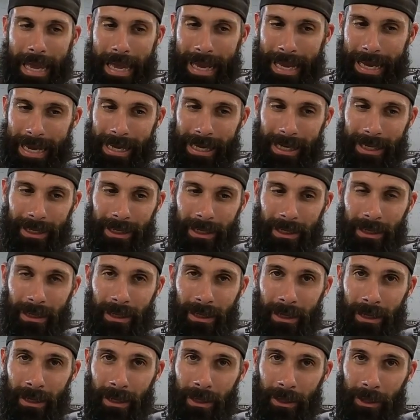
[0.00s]
and
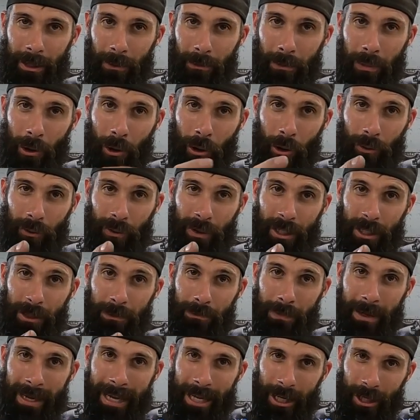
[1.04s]
the part
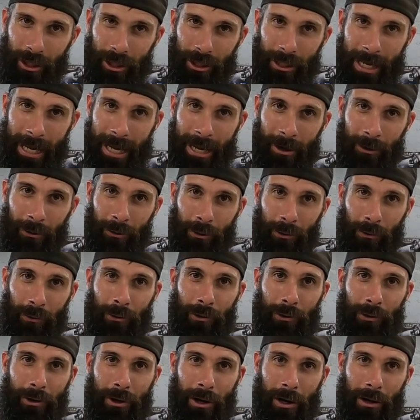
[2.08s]
that's pinched down
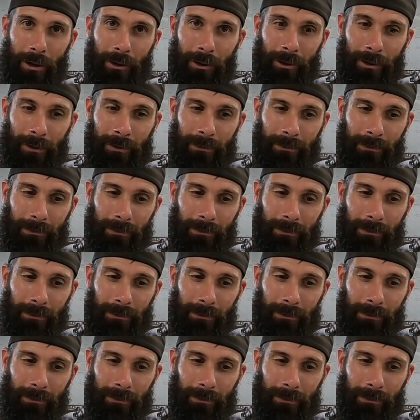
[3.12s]
on your collar.